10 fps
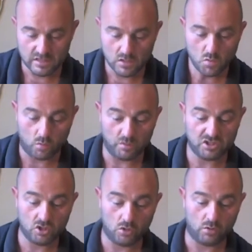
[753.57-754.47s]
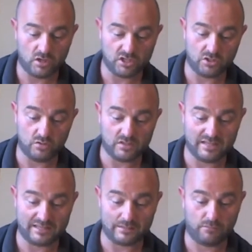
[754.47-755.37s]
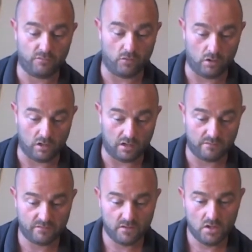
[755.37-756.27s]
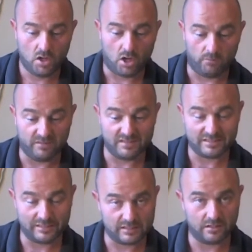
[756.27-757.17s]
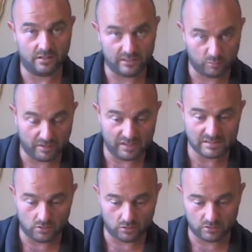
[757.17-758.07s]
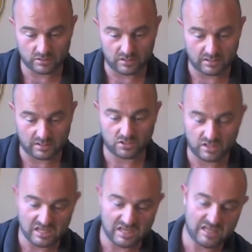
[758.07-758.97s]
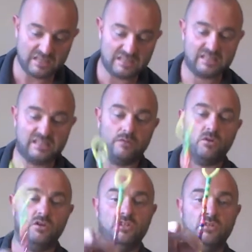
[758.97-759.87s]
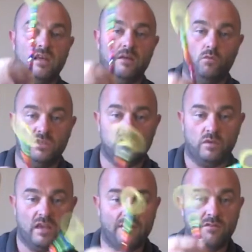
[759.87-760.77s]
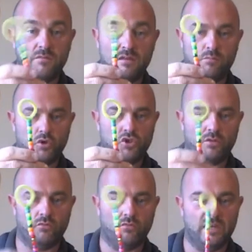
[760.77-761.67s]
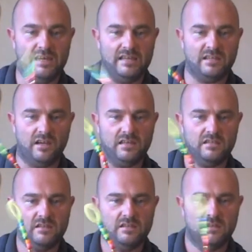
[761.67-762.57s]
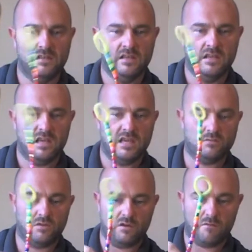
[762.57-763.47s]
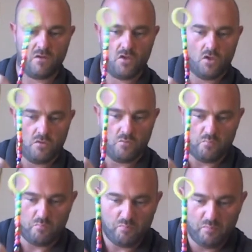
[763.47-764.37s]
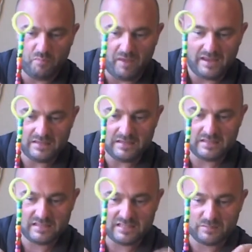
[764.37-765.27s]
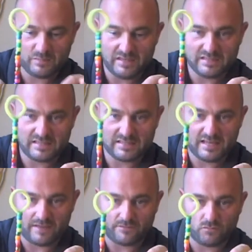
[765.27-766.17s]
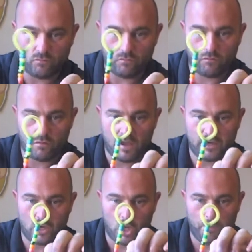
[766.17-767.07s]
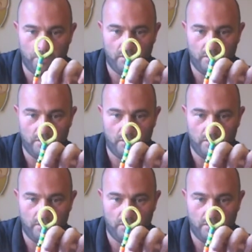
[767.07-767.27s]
What we don't want to do is let them fall off, obviously, because they're little beads and all those kind of things. So the easiest thing we're going to do then, once we have them in, pushed up really tight, is we're going to bend this piece that's left right up.